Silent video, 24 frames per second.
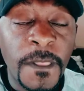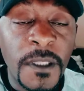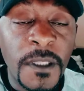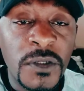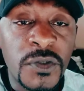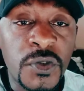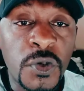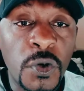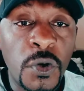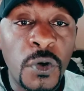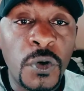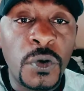
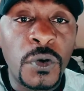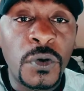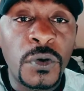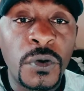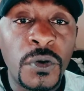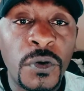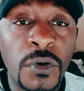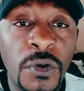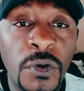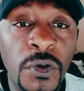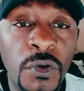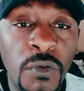So
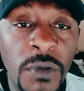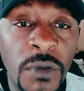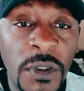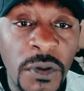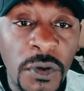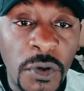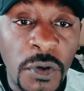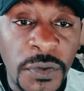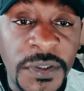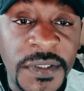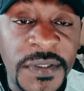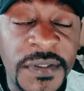you will
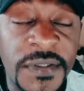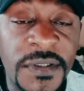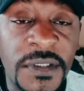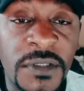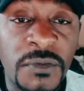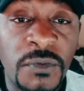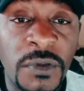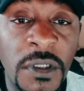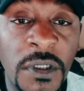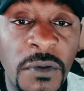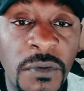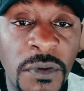notice
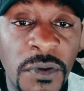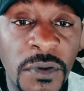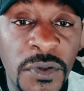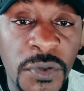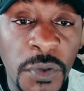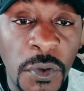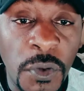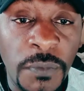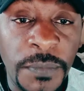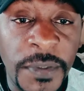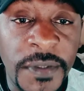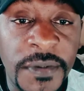when you're with your
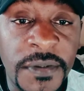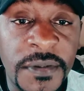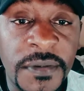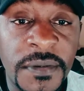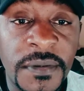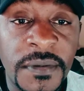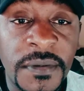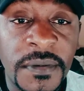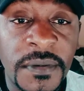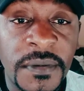soulmate,